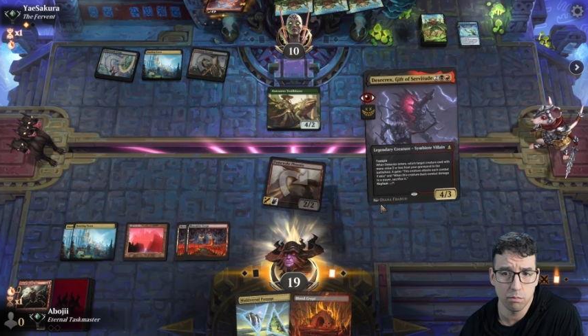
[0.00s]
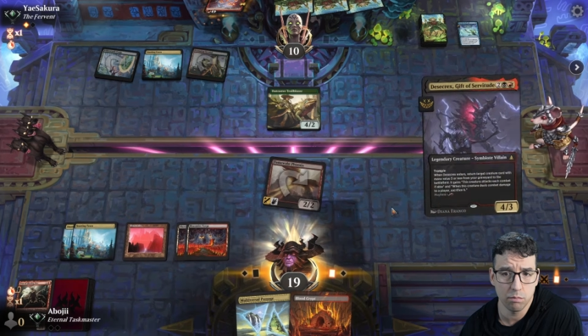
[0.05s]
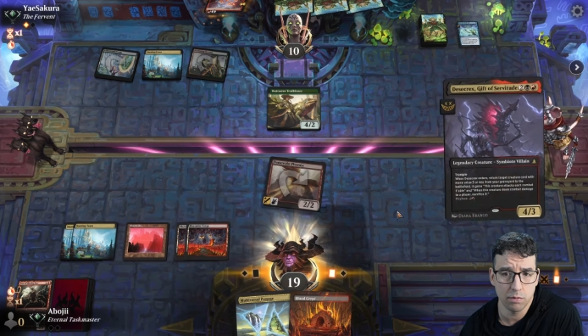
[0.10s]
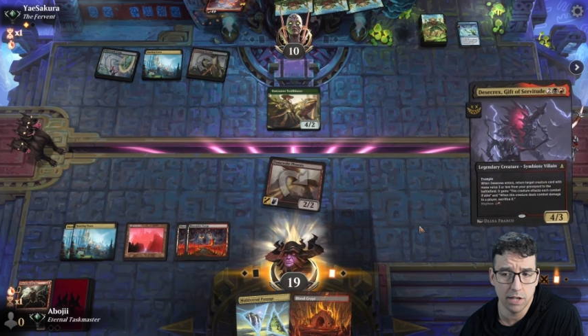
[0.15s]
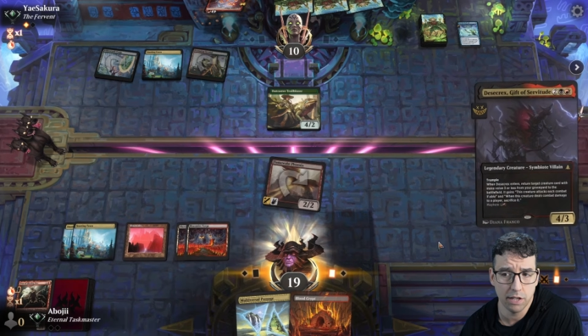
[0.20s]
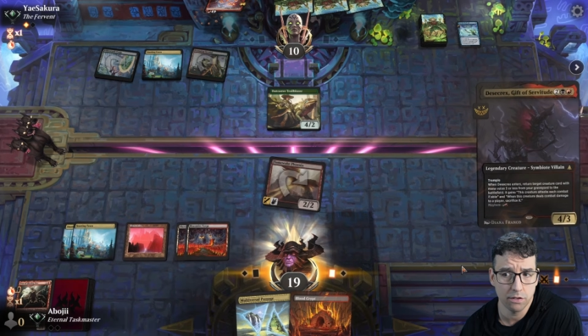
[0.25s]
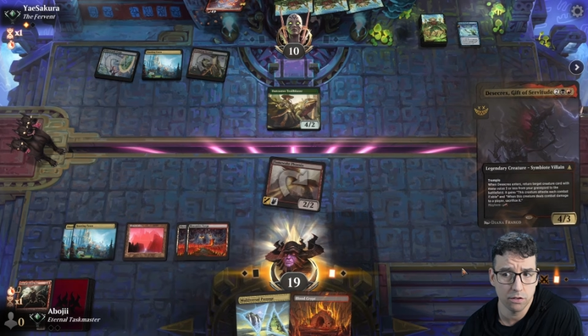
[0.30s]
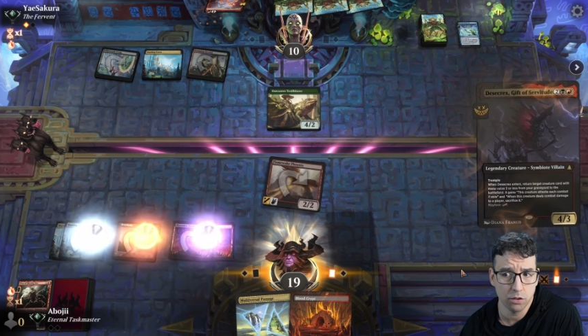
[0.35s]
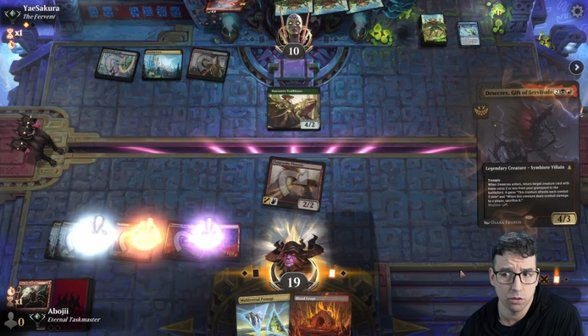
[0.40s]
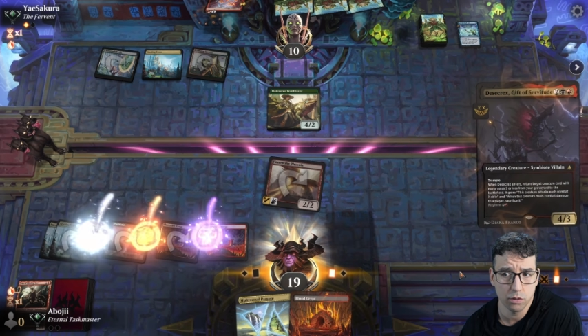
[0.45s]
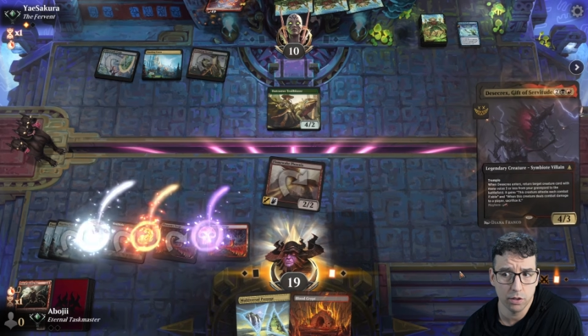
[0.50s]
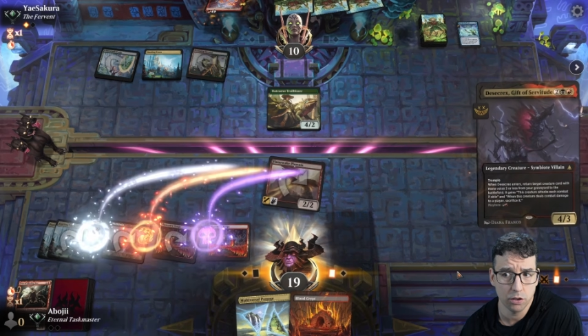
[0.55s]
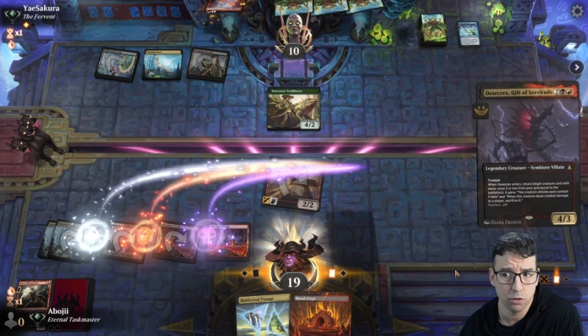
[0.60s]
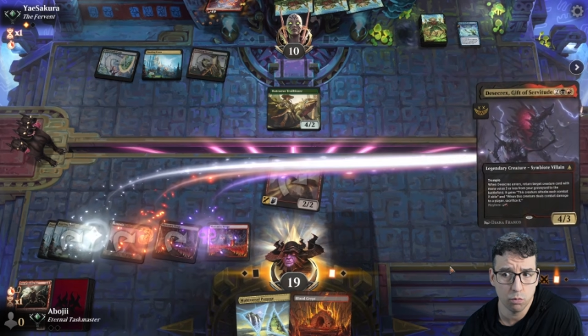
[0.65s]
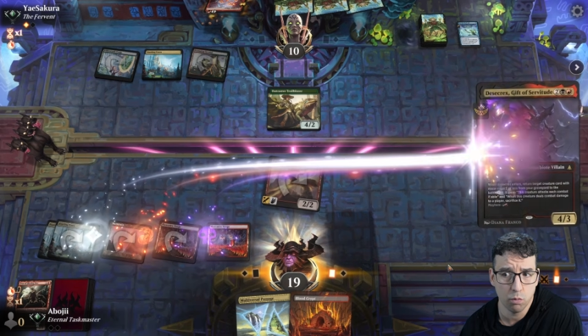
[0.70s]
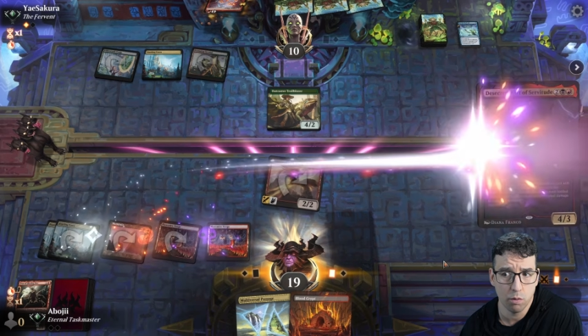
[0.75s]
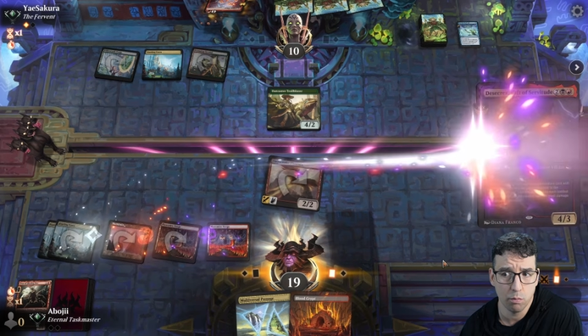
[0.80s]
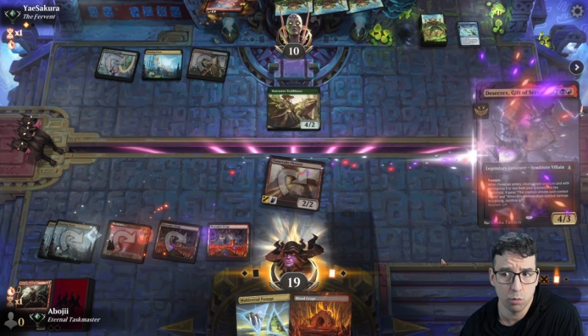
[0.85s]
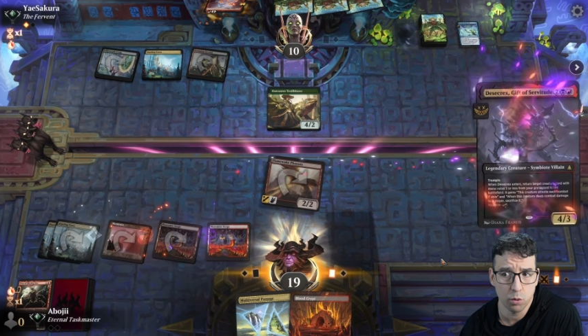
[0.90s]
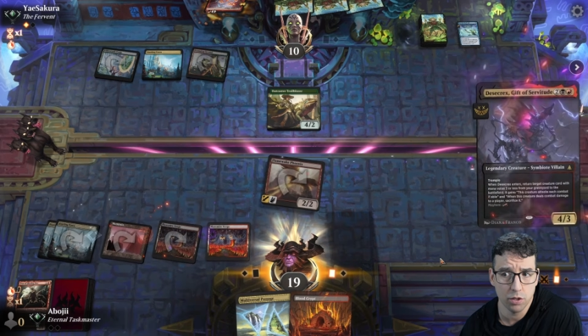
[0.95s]
Desecrates
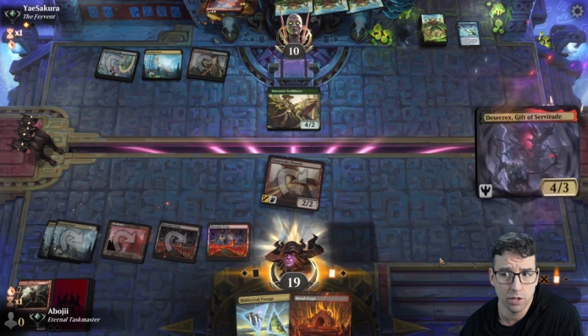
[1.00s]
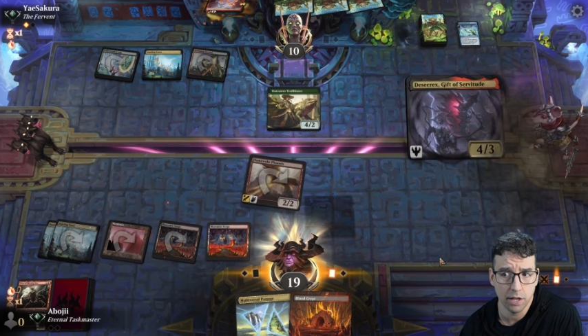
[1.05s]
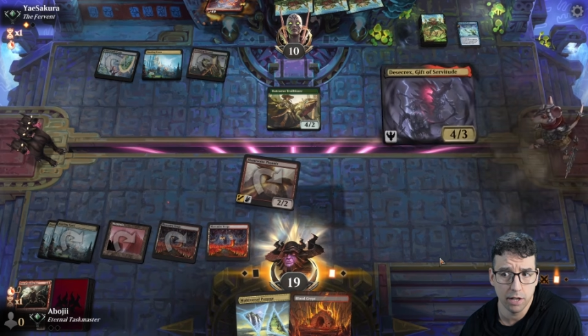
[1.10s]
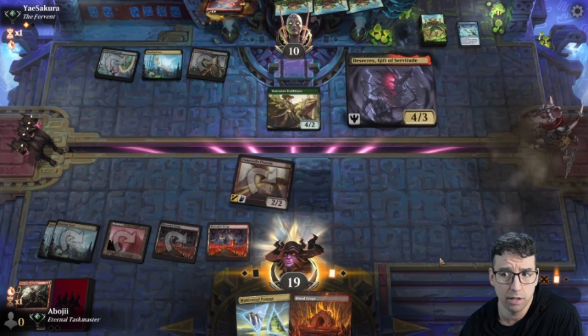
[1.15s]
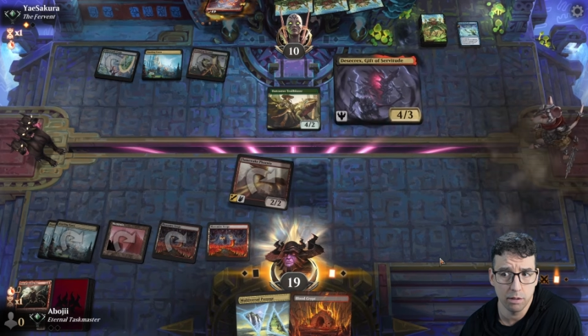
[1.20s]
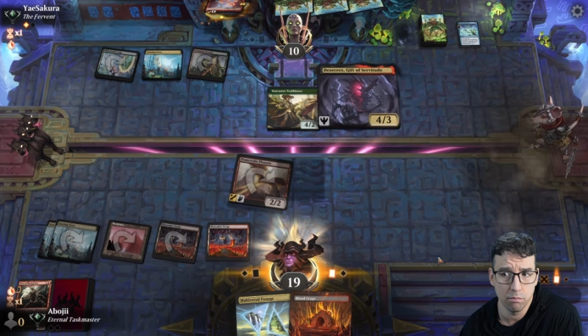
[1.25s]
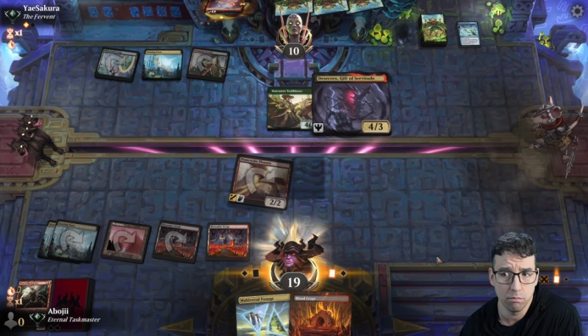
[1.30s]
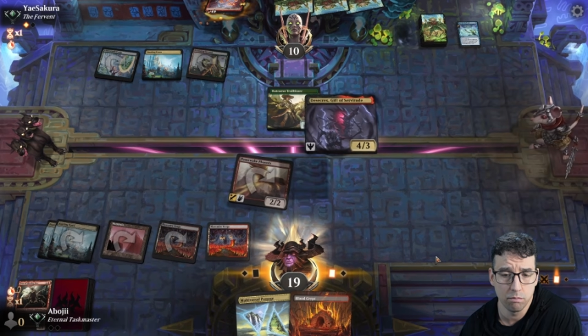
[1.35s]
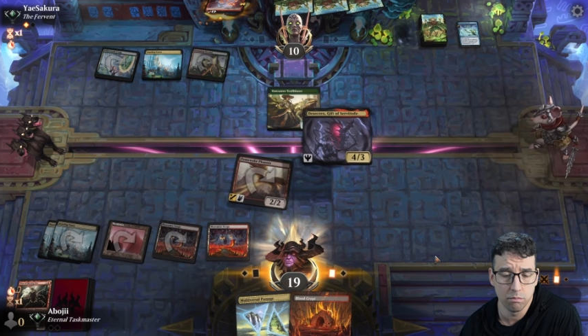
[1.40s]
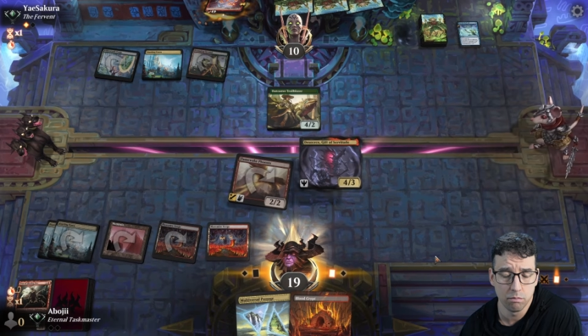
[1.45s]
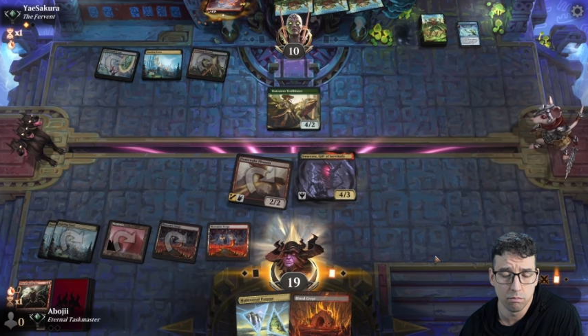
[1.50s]
one more time.